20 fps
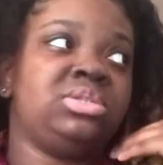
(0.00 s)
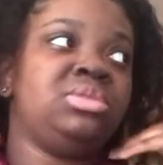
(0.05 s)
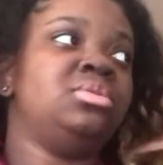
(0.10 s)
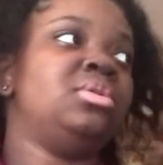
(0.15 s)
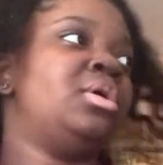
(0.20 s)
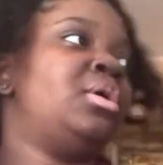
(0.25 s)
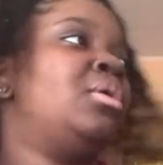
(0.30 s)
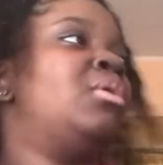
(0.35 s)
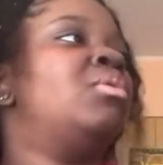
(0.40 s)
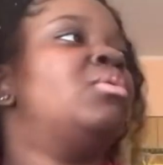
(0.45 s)
you
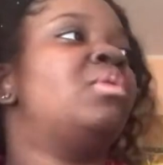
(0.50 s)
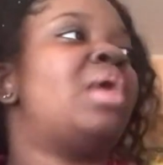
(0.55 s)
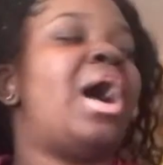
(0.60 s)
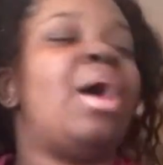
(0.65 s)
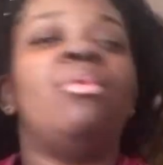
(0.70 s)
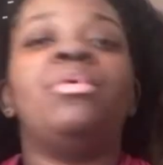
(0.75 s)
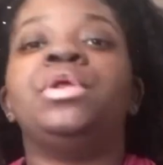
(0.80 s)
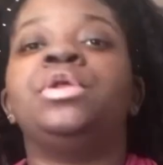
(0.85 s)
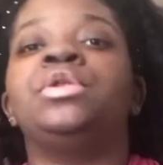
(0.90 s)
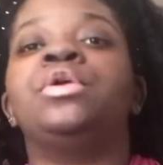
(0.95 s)
know, I
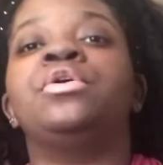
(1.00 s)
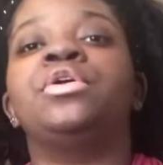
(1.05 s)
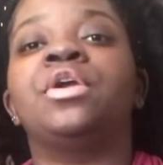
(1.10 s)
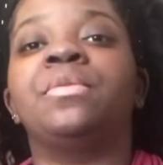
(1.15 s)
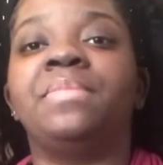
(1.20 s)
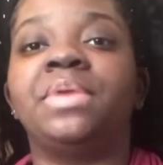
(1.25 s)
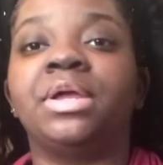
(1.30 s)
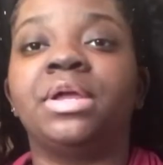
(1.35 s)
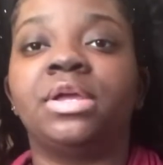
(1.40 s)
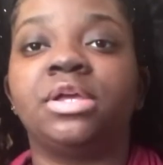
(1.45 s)
want to know your
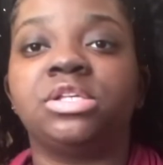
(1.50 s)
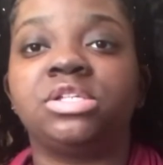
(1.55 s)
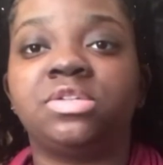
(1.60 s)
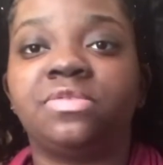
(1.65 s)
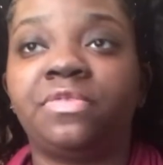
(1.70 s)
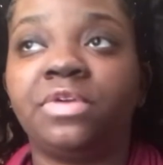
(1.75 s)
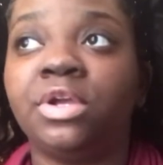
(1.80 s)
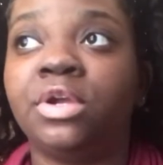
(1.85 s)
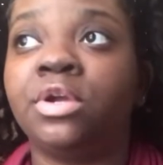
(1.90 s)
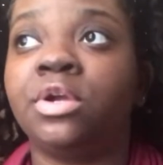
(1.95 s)
biggest
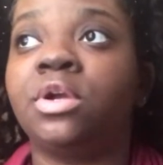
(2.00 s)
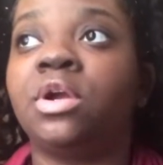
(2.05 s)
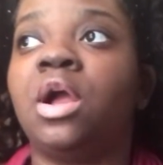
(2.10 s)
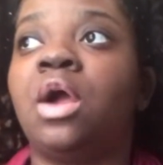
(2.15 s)
fear.